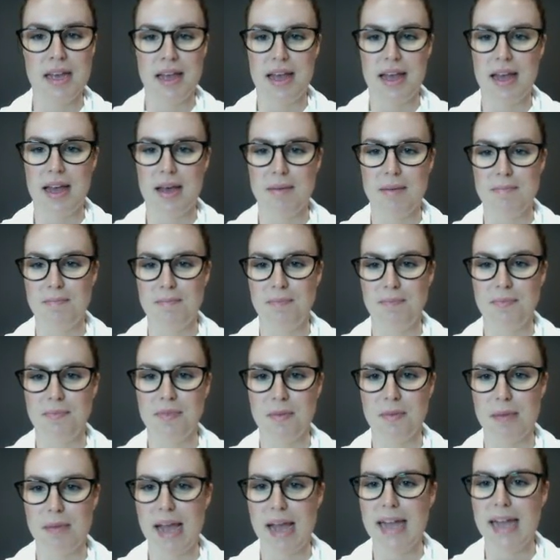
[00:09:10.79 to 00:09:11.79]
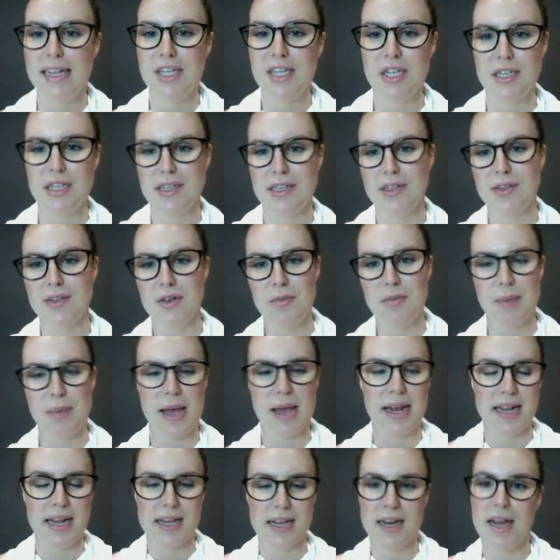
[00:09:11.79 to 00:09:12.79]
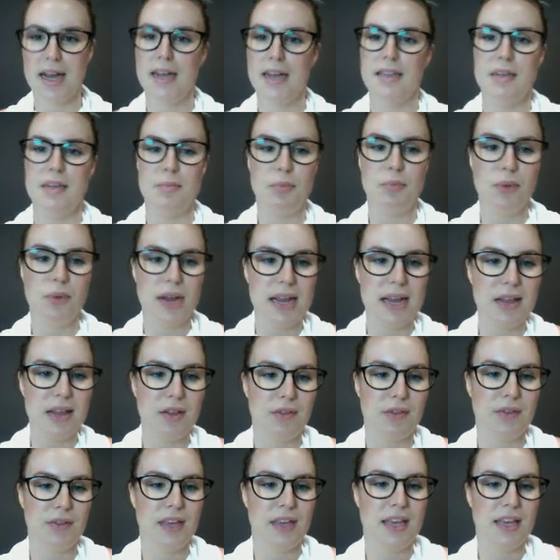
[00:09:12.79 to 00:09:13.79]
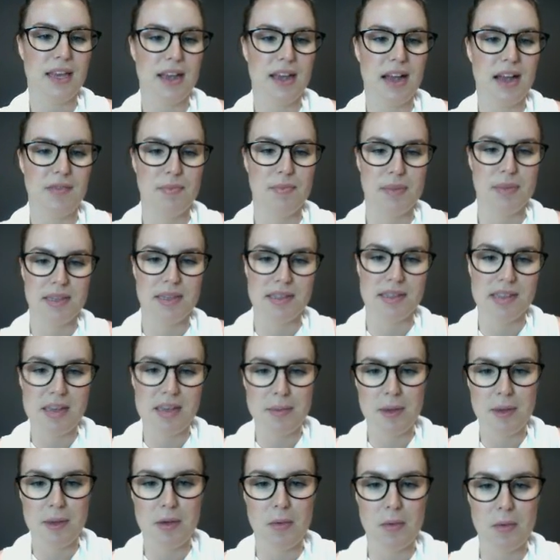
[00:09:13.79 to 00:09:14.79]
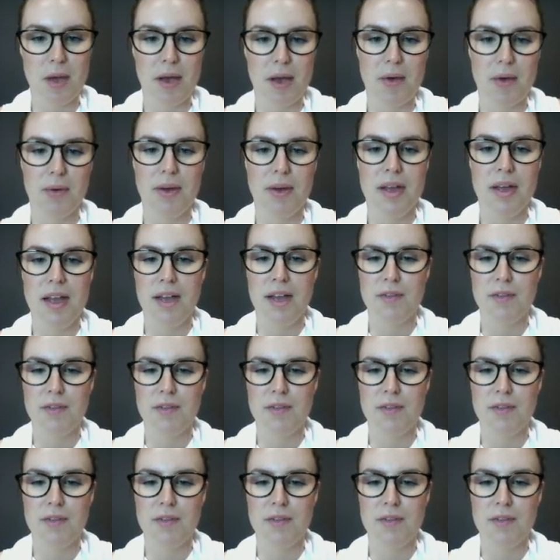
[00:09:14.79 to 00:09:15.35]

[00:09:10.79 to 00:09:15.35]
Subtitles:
My allergies are so bad I can hardly breathe over here, I haven't been sleeping well,